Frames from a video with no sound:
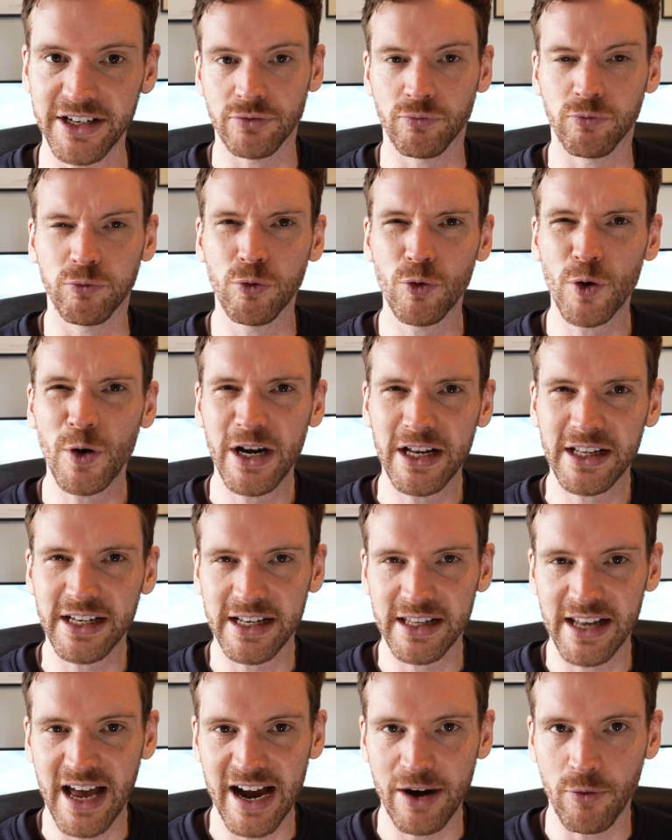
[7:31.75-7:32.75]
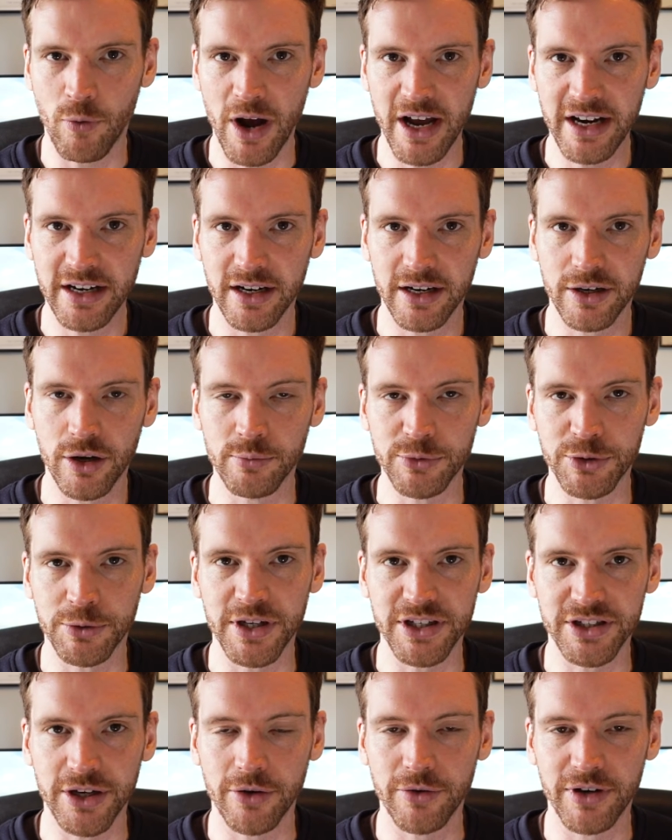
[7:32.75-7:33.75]
It's really lightweight, comes
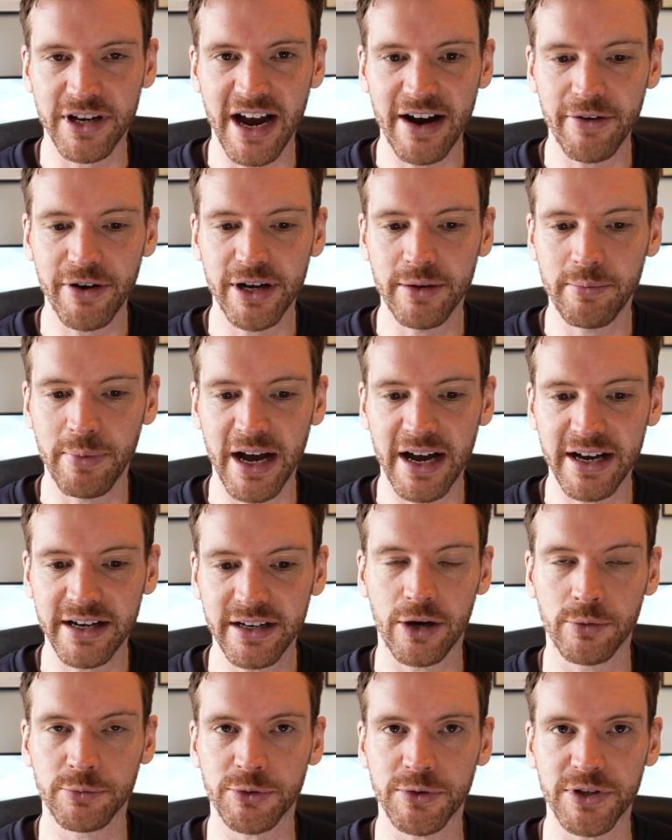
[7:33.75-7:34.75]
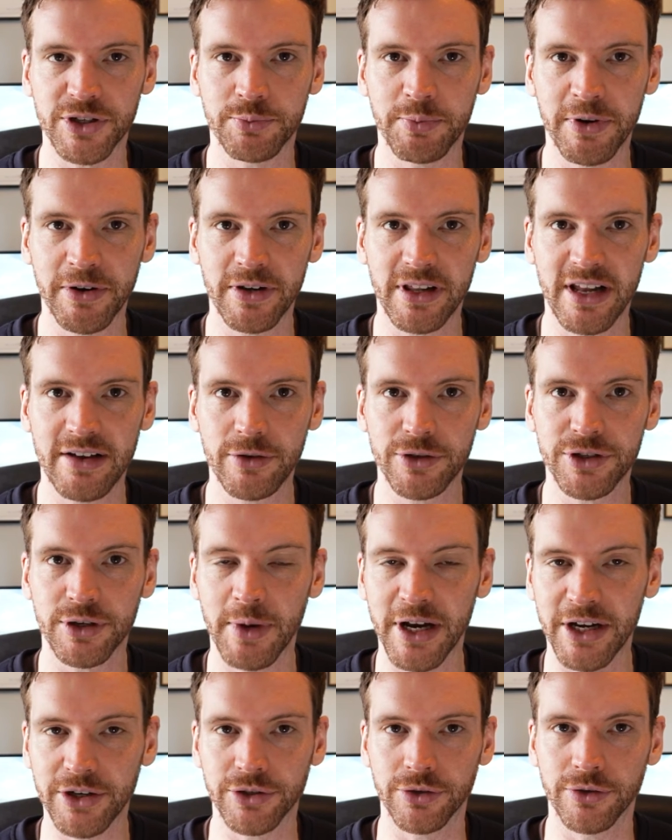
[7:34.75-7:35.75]
with its own carrier bag, comes with a spirit level to
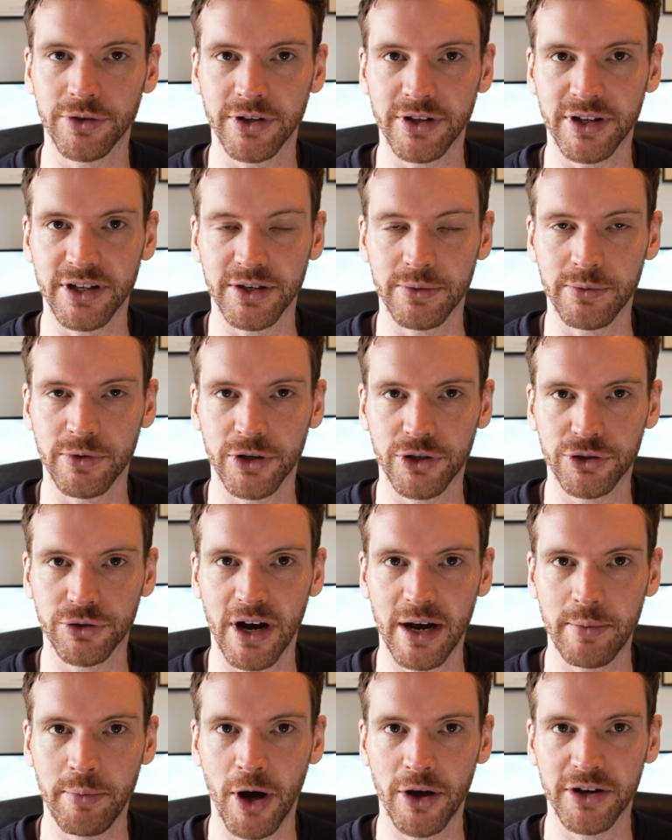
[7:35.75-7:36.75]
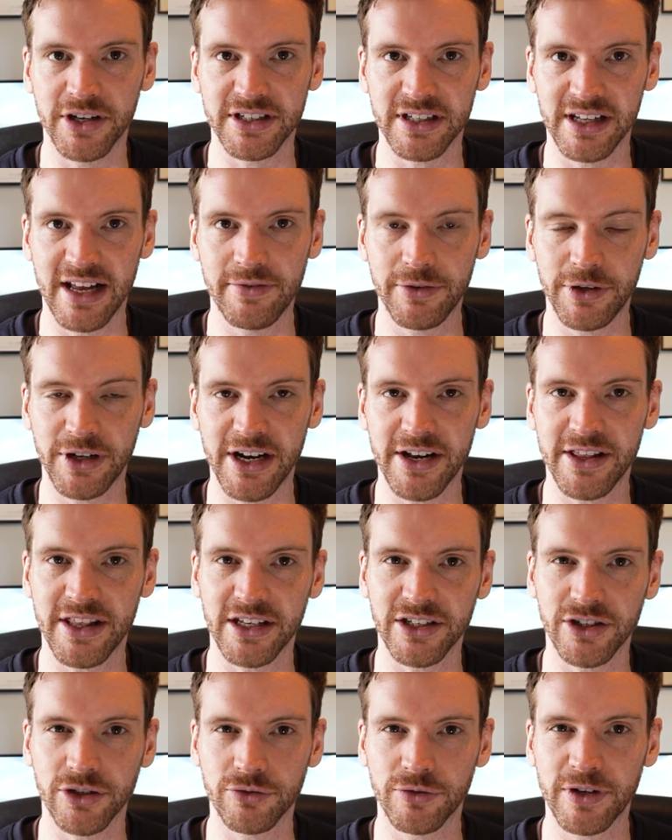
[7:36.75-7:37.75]
make sure that the tripod is level, and I
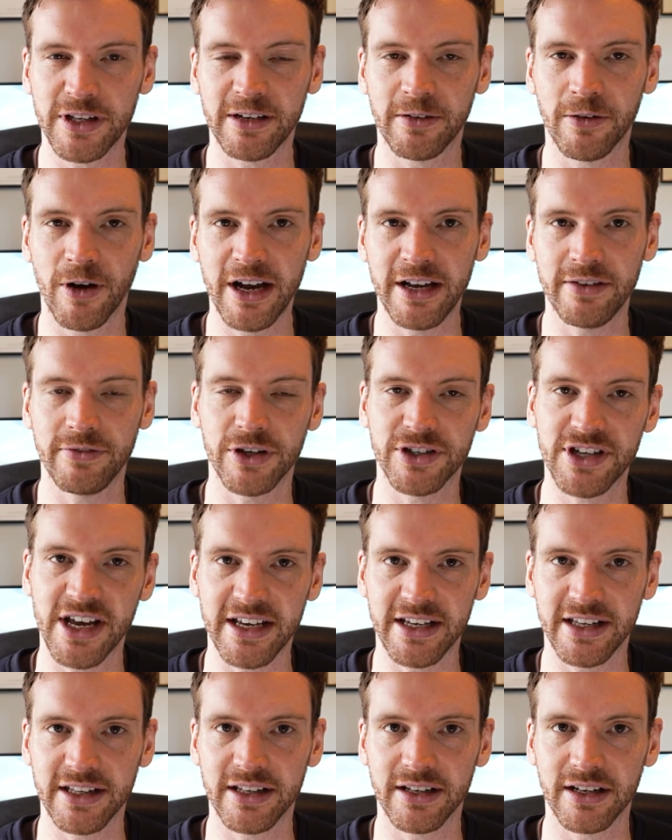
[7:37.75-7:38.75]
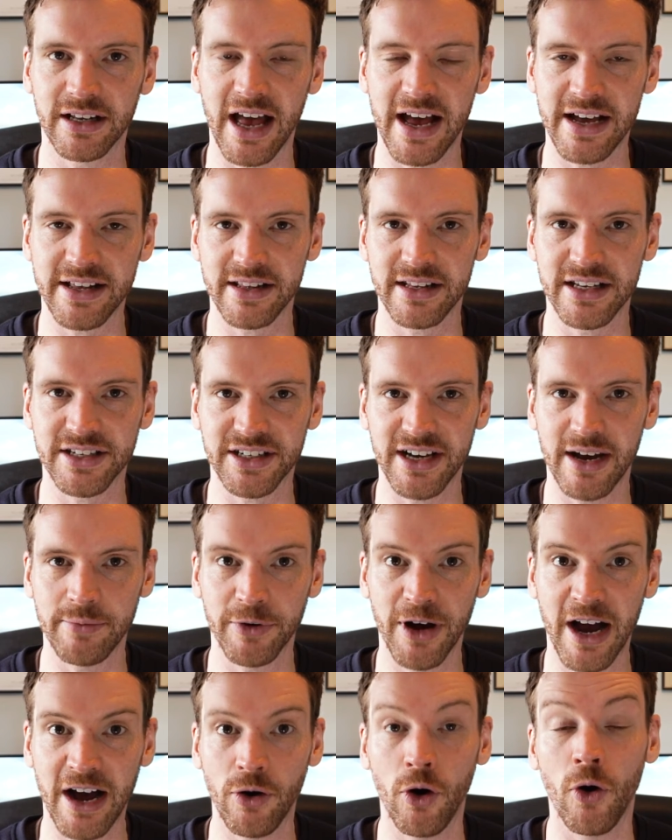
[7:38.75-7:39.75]
think this is really great if you're taking this
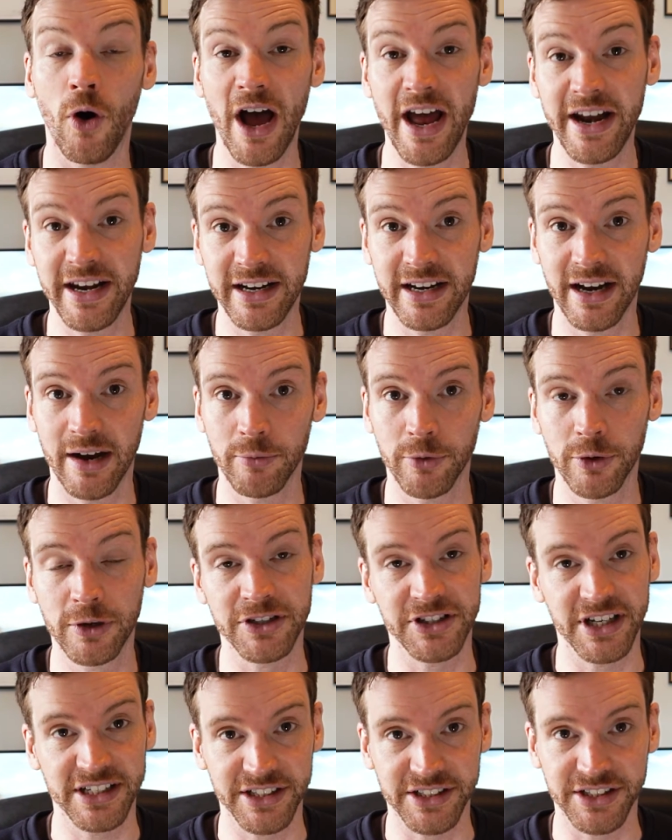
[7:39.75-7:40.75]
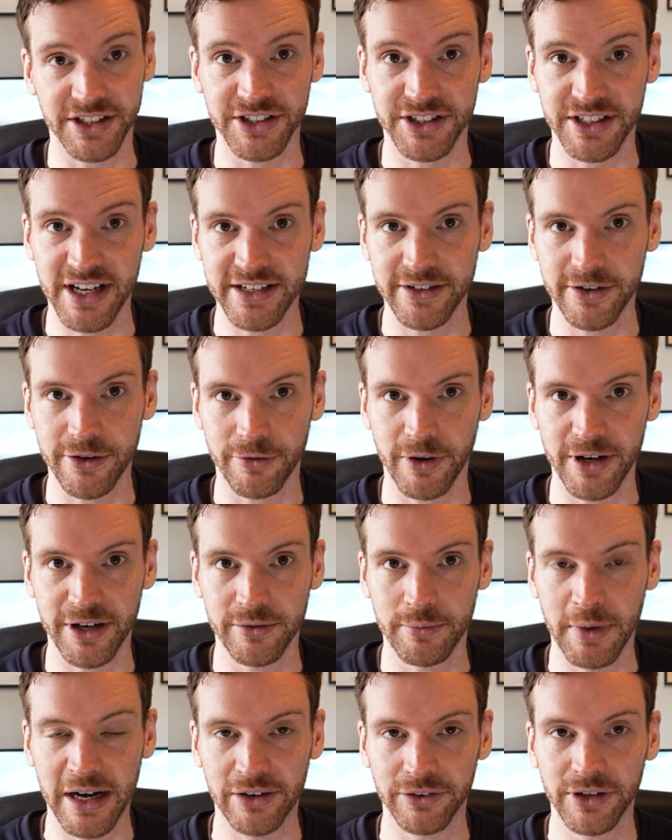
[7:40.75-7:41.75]
camera out, or any camera, because as it's a standard
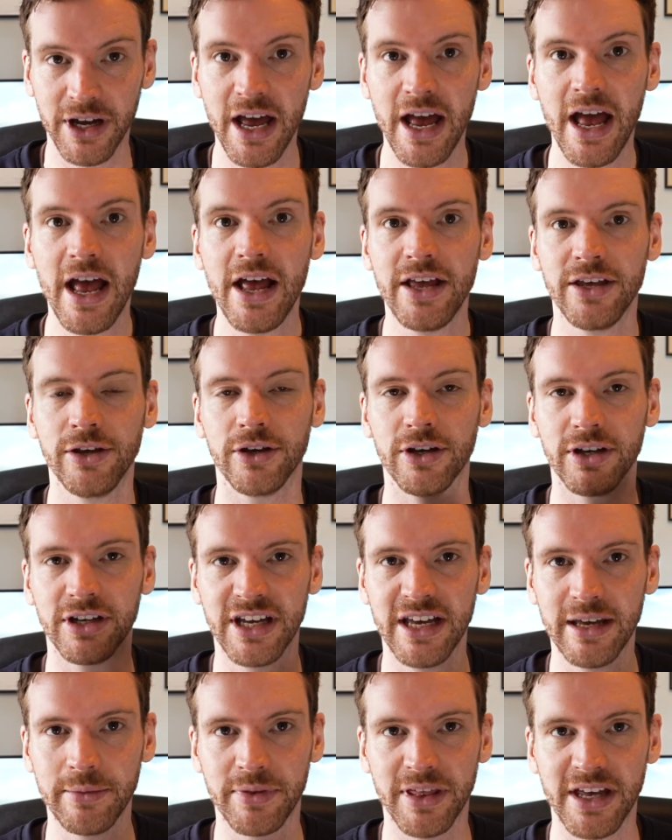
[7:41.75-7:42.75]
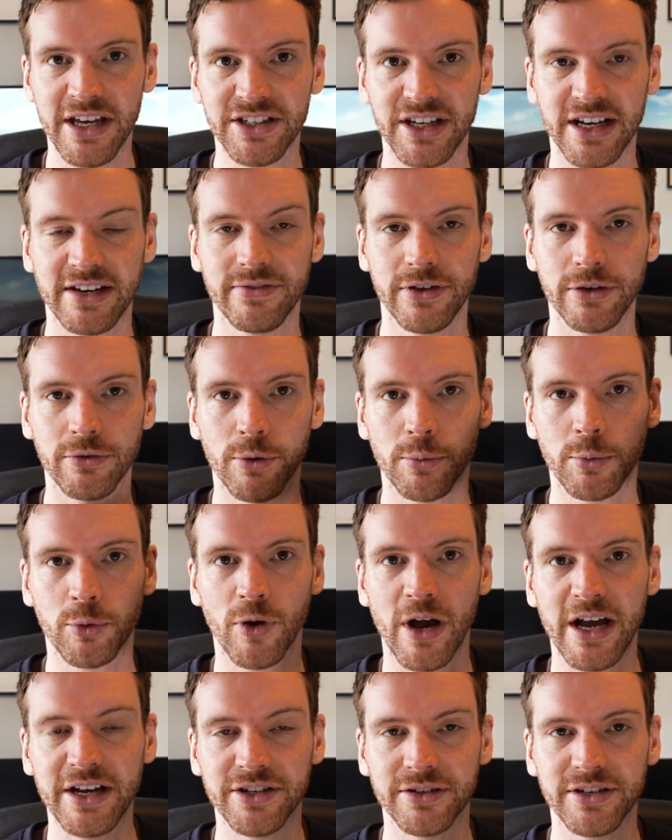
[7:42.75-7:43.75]
threaded mount, you can keep this as you
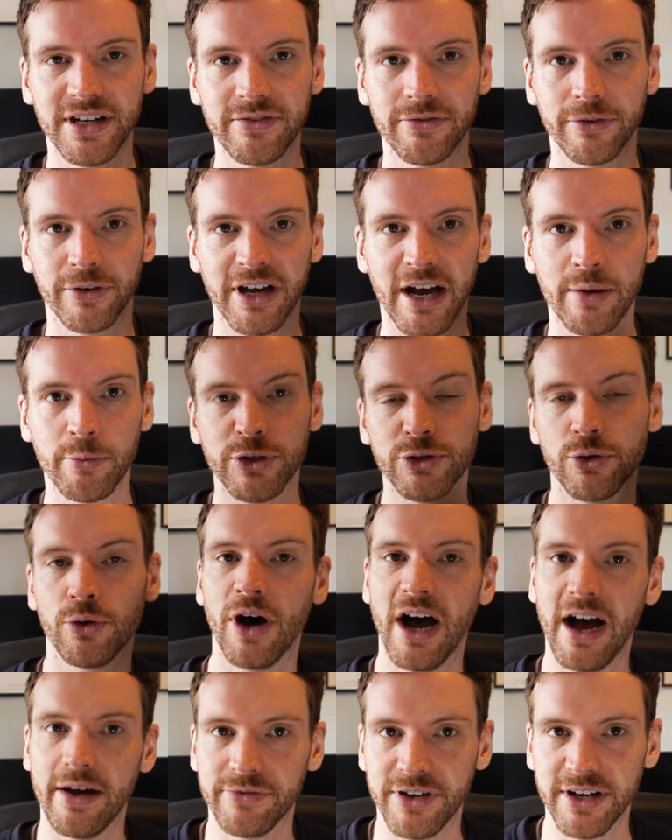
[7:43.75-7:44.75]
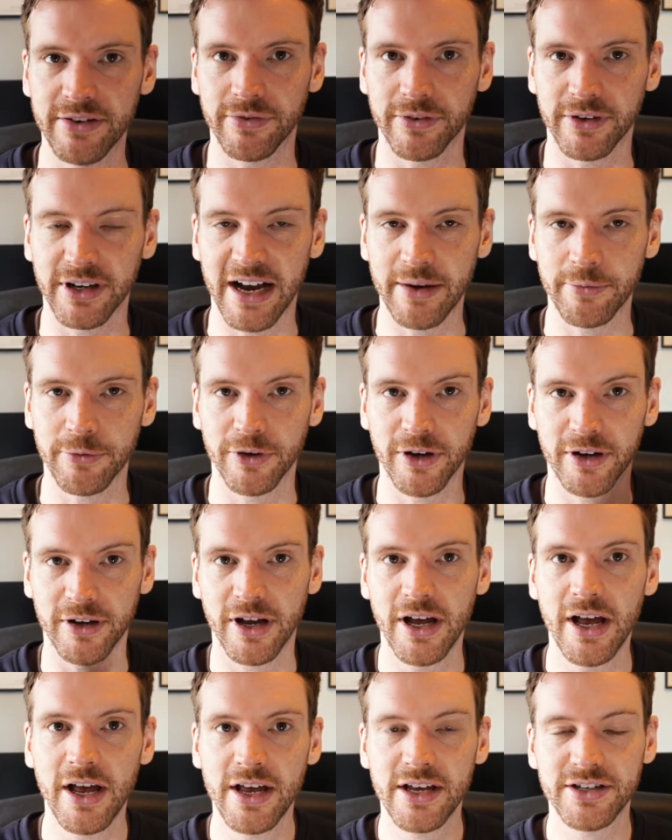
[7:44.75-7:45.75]
upgrade to different cameras or have different
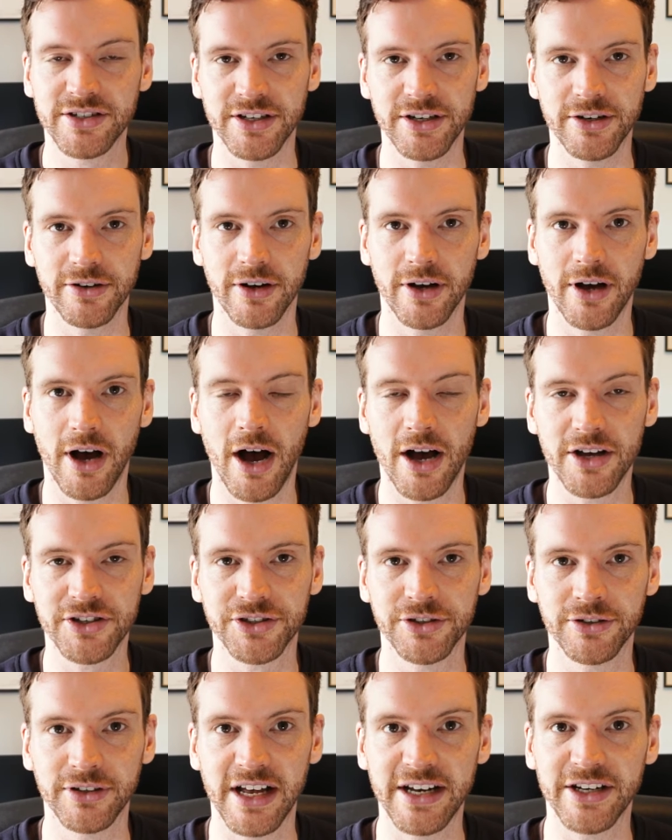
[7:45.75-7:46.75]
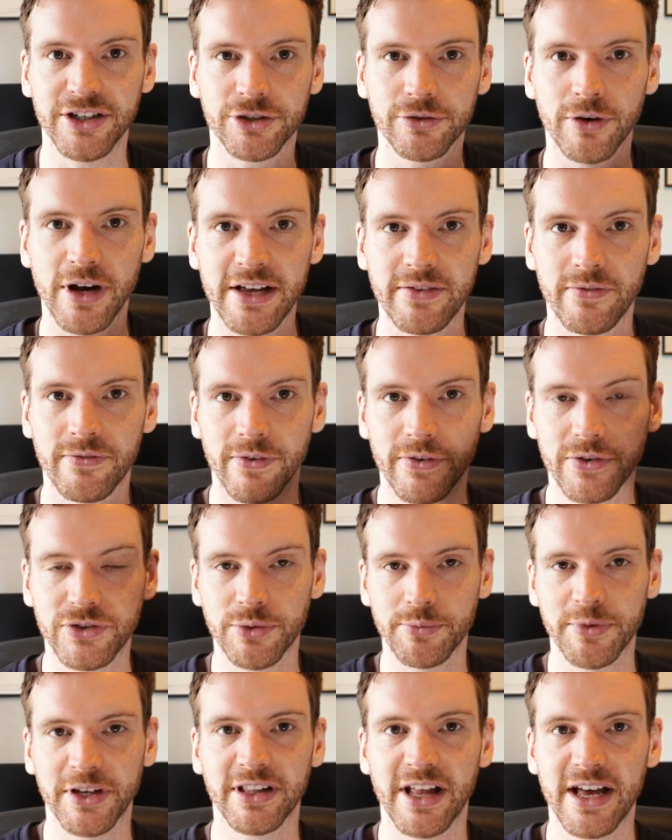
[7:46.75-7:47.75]
cameras in your arsenal, and it's great for
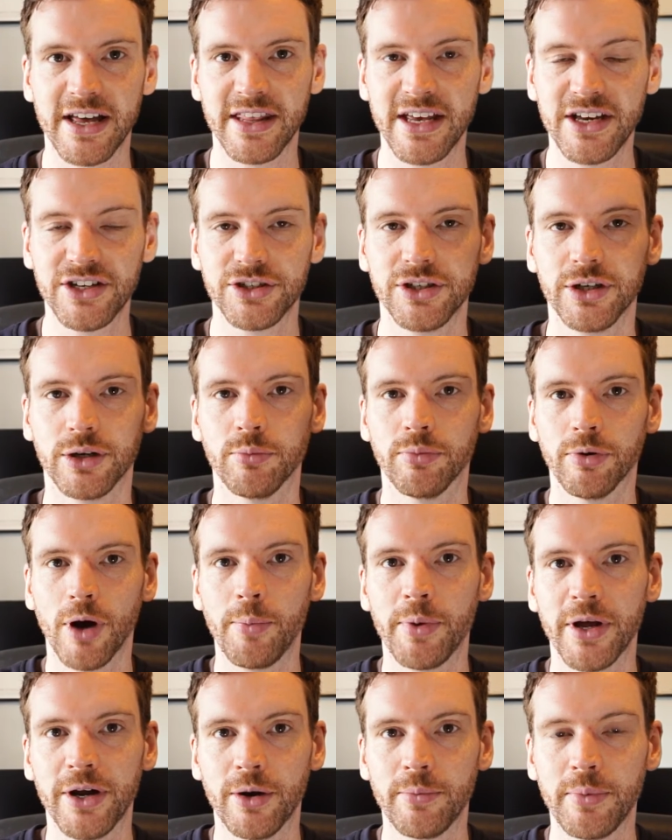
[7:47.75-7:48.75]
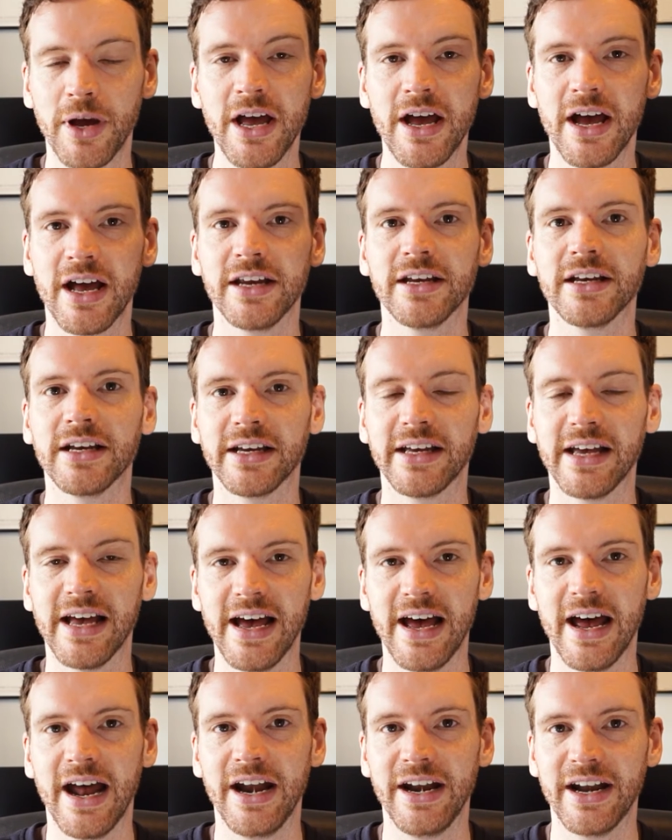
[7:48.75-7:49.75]
something like this. You can prop it up and you can
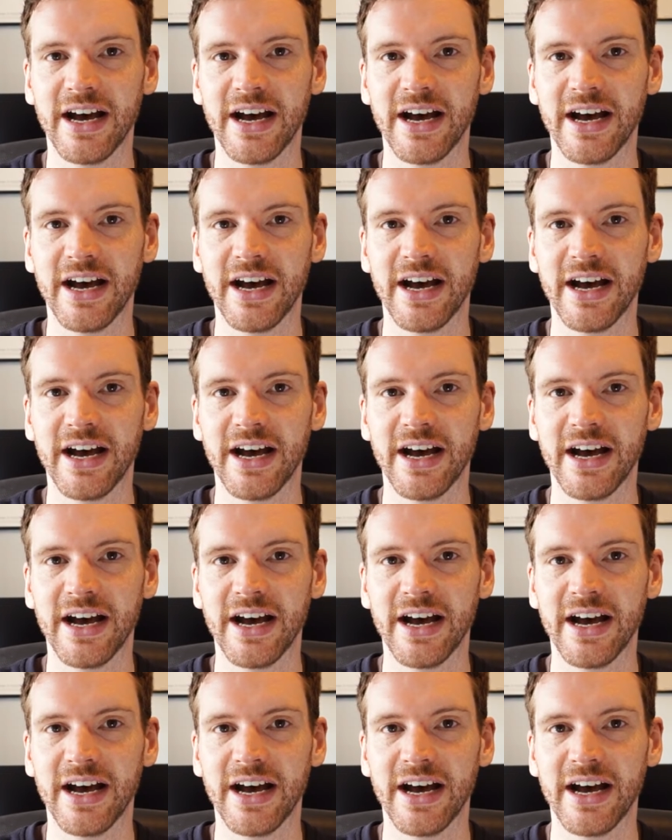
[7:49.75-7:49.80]
get a